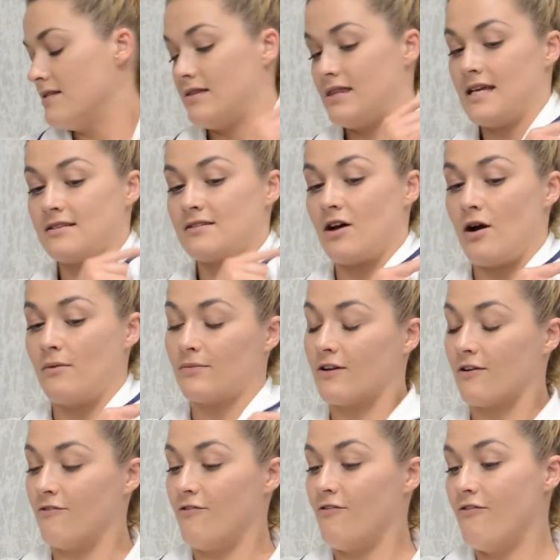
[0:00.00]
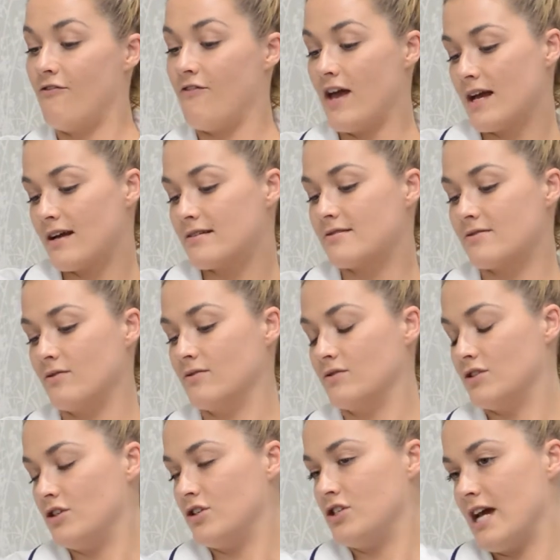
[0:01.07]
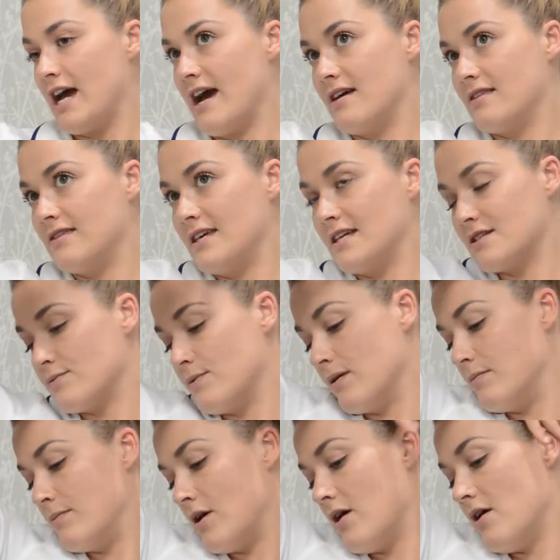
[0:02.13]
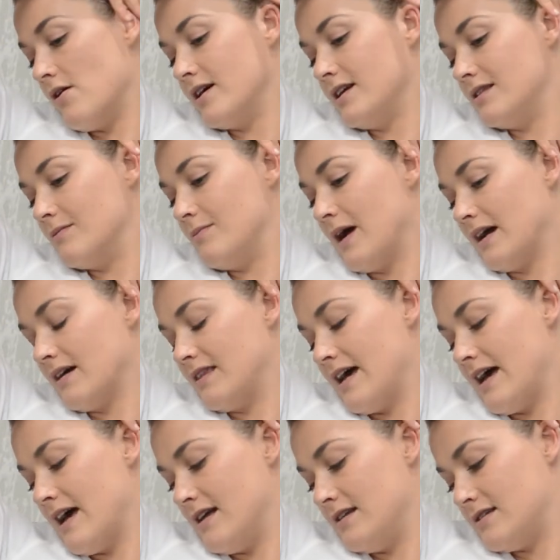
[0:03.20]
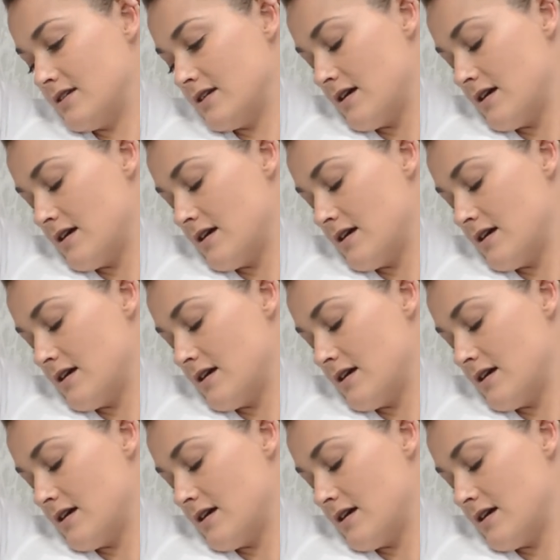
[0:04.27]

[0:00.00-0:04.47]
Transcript: This arm can fix onto the chair, this one behind the back of the head,